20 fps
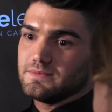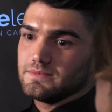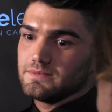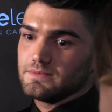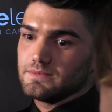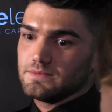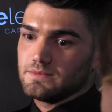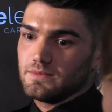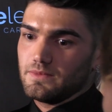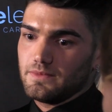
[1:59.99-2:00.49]

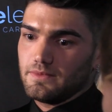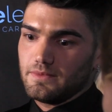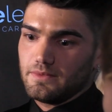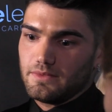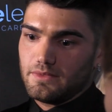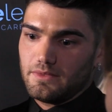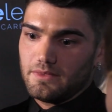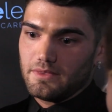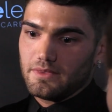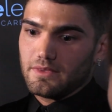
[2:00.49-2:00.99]

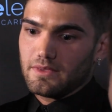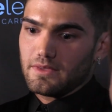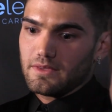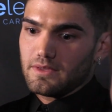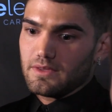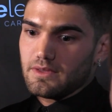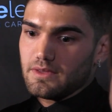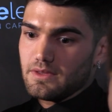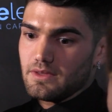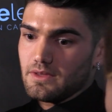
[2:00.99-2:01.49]

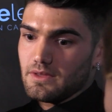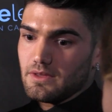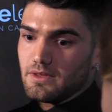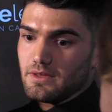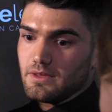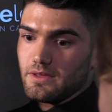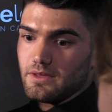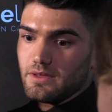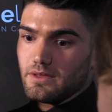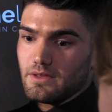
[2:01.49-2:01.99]

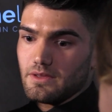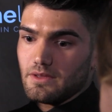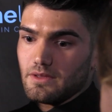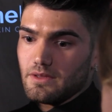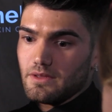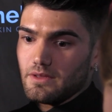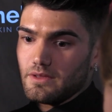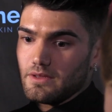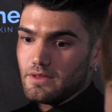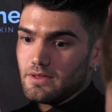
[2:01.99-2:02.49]

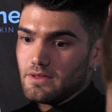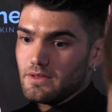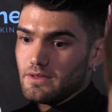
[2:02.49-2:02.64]
The person shown says nothing.